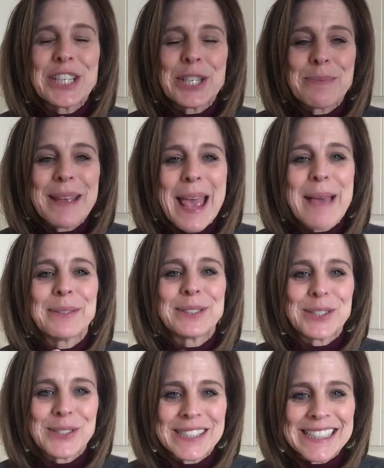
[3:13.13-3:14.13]
to be able
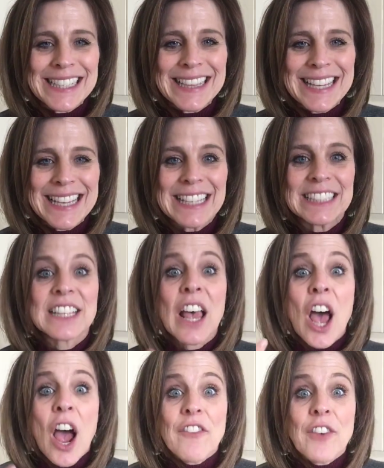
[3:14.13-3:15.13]
to see things
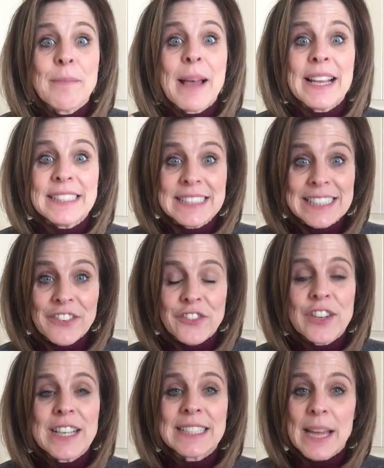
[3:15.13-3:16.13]
from a
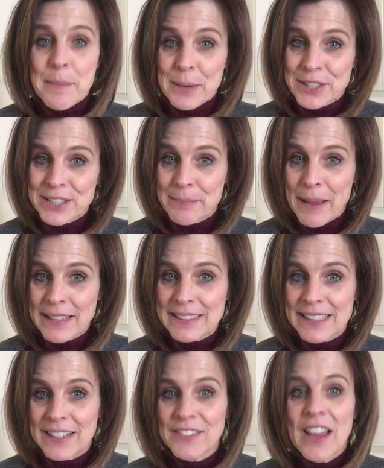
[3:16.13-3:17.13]
different
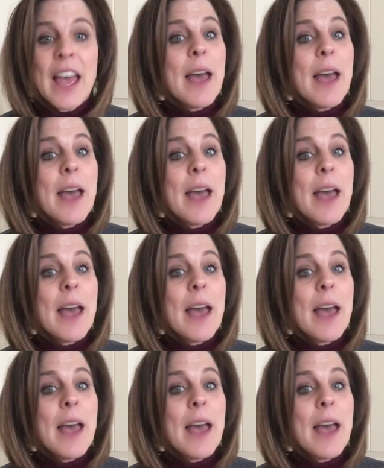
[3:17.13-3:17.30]
perspective.